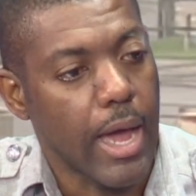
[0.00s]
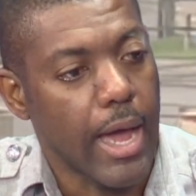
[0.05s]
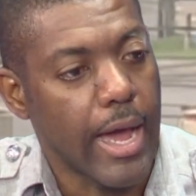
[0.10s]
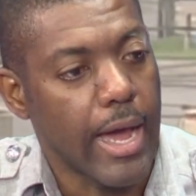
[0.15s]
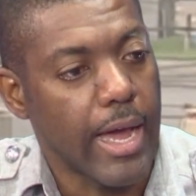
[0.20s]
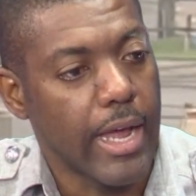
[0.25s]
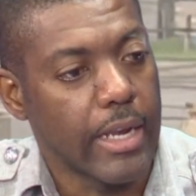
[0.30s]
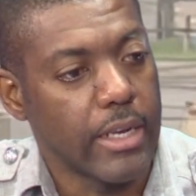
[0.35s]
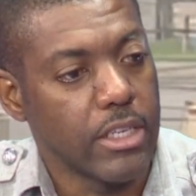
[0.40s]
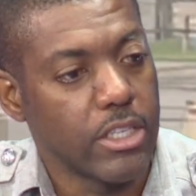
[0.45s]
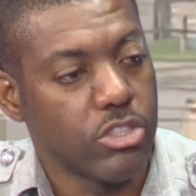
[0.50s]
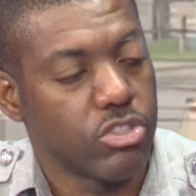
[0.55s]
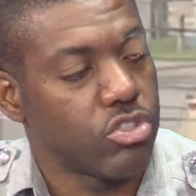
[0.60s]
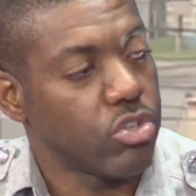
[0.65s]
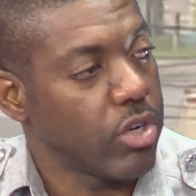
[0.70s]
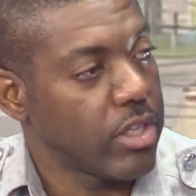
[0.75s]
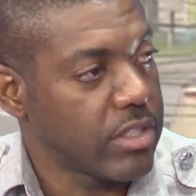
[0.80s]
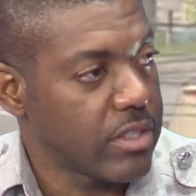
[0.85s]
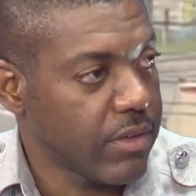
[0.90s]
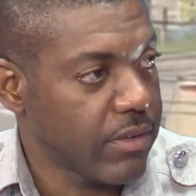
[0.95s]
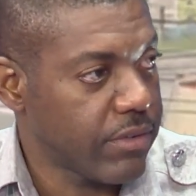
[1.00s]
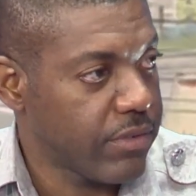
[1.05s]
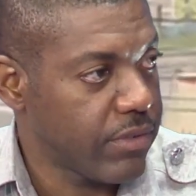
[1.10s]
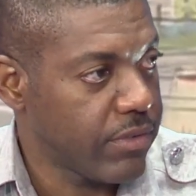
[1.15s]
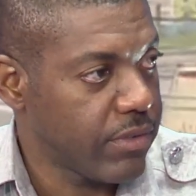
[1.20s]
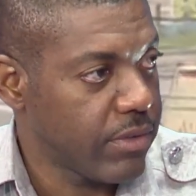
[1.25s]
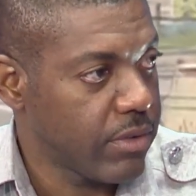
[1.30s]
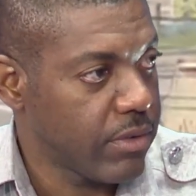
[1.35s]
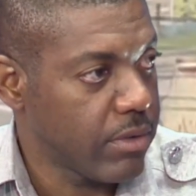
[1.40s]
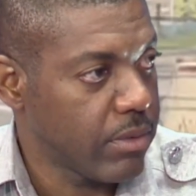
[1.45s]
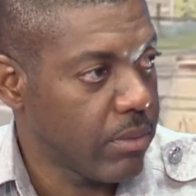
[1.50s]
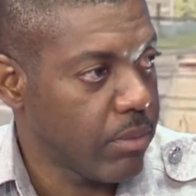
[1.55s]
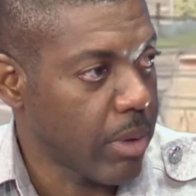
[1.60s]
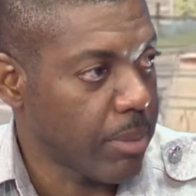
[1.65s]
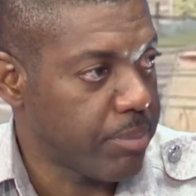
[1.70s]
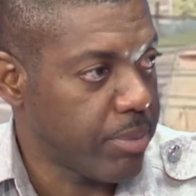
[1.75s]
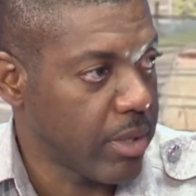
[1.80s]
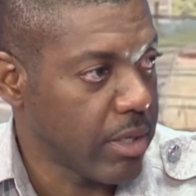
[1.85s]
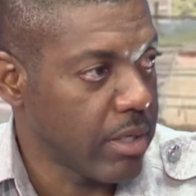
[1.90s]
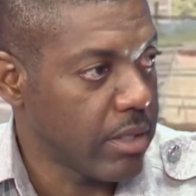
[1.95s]
and the choice of
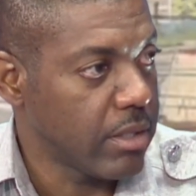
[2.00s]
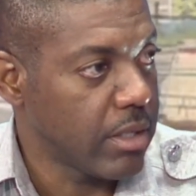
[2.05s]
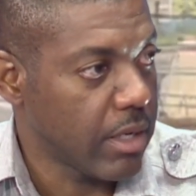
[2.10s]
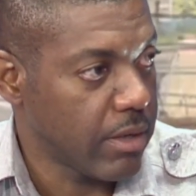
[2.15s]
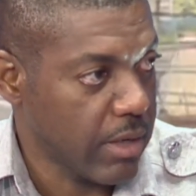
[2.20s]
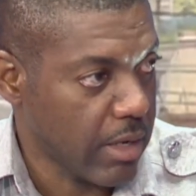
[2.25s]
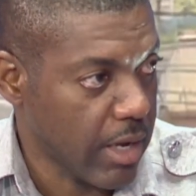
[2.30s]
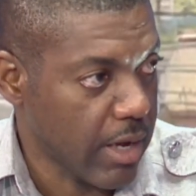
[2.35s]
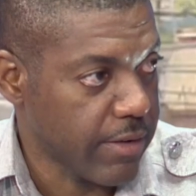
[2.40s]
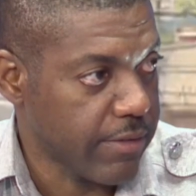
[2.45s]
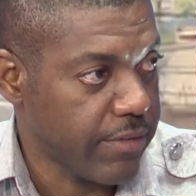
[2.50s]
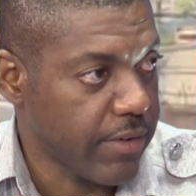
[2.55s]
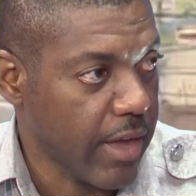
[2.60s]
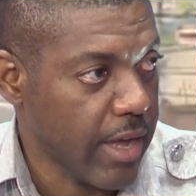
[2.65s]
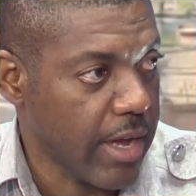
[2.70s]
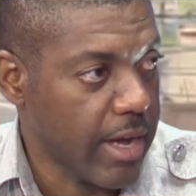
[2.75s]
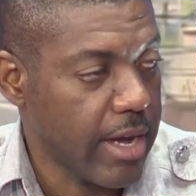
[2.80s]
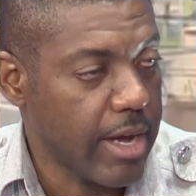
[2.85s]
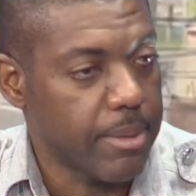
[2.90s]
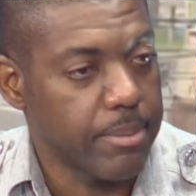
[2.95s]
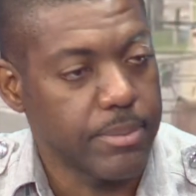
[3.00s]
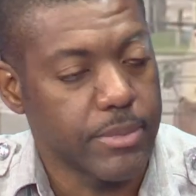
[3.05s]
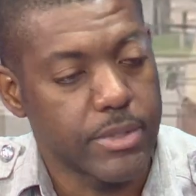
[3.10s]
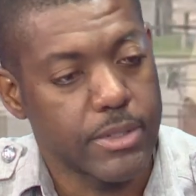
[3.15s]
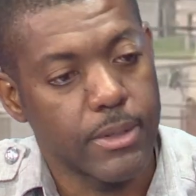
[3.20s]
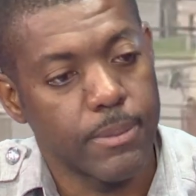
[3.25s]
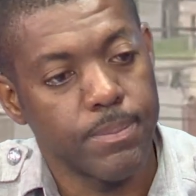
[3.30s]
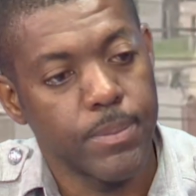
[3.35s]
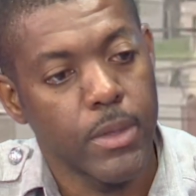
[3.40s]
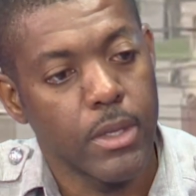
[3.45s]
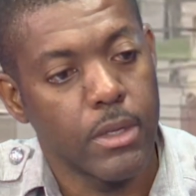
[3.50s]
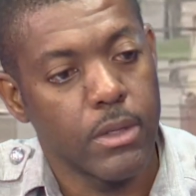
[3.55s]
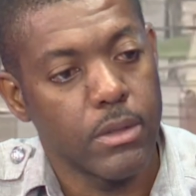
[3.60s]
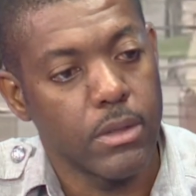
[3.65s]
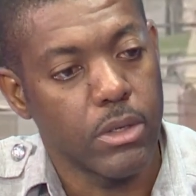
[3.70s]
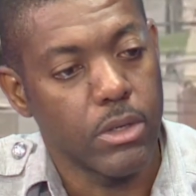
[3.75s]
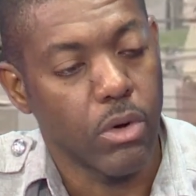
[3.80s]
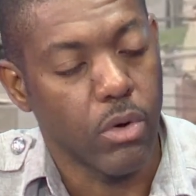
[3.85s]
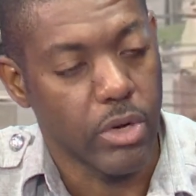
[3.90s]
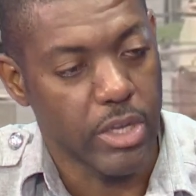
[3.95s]
weapon and firearms,
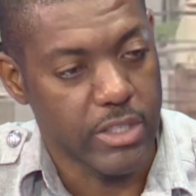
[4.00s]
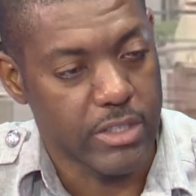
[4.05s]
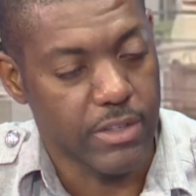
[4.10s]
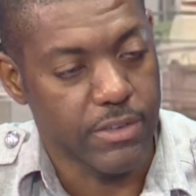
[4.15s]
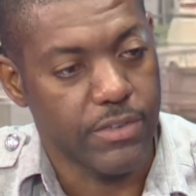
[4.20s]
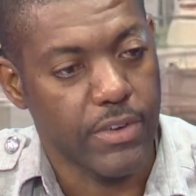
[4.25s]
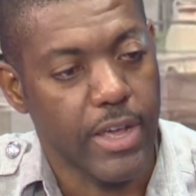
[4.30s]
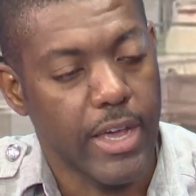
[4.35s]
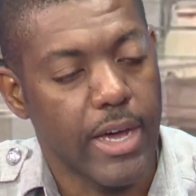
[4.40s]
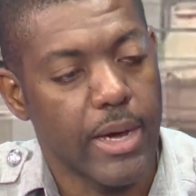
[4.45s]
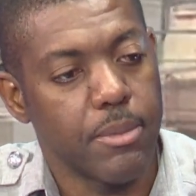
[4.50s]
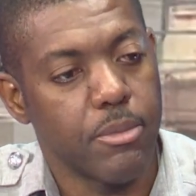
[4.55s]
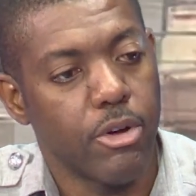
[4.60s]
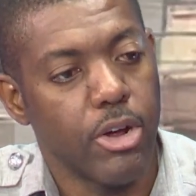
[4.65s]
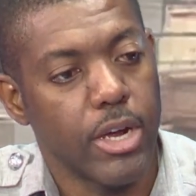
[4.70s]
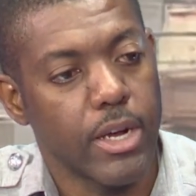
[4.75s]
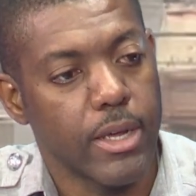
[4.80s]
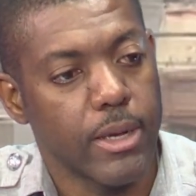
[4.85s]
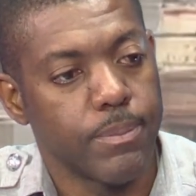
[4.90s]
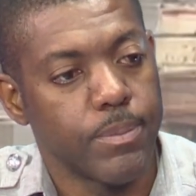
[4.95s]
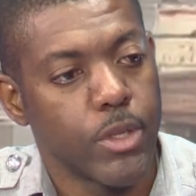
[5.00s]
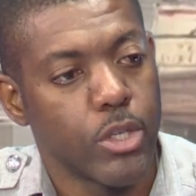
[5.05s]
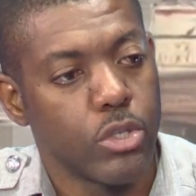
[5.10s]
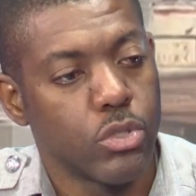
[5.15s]
or is the firearm rather.